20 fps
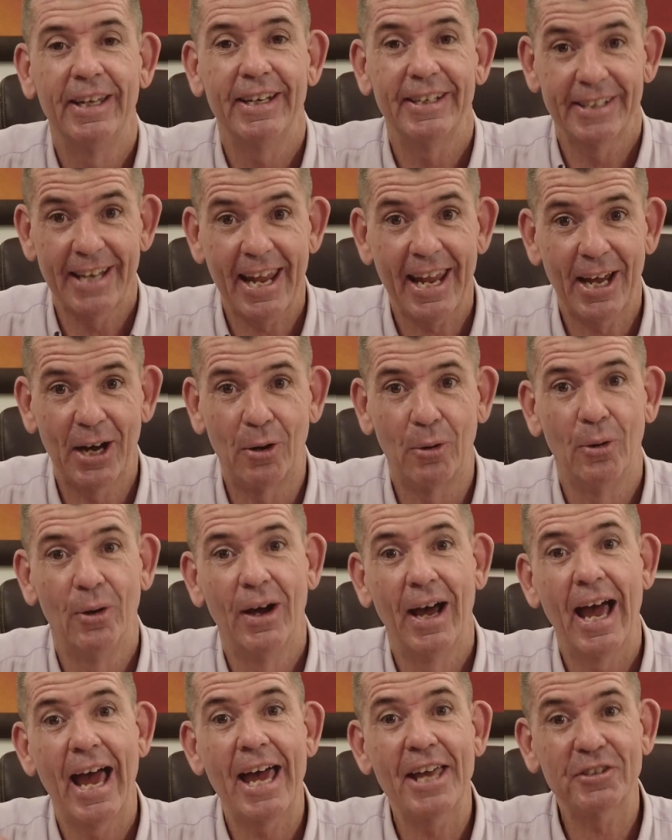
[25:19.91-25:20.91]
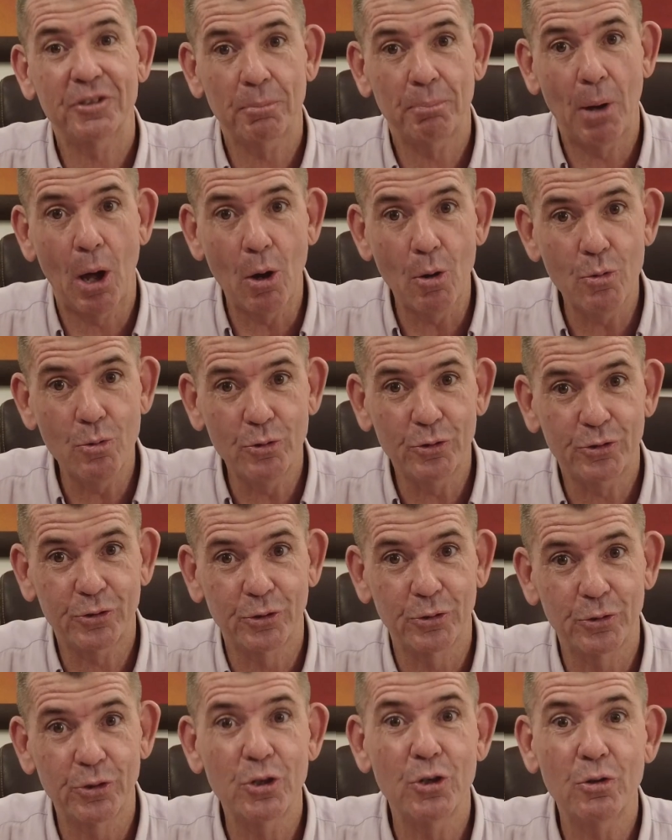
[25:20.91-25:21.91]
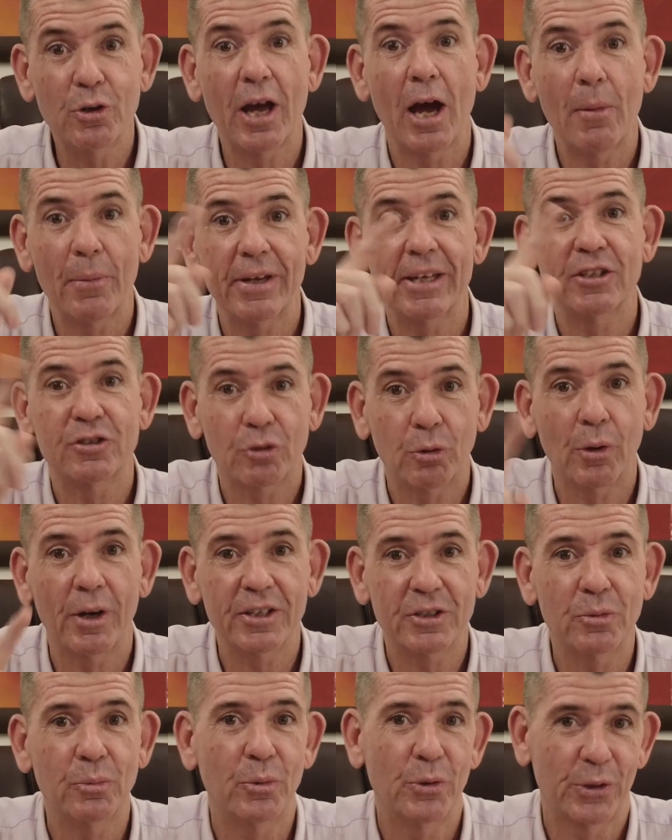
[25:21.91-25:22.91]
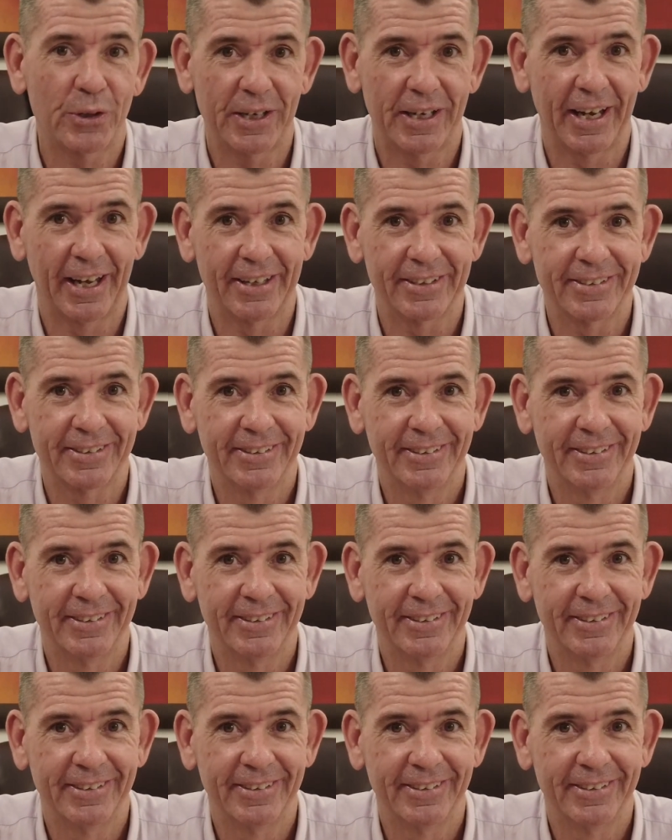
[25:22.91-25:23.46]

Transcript: Now, as opposed to you going and trying to work it out.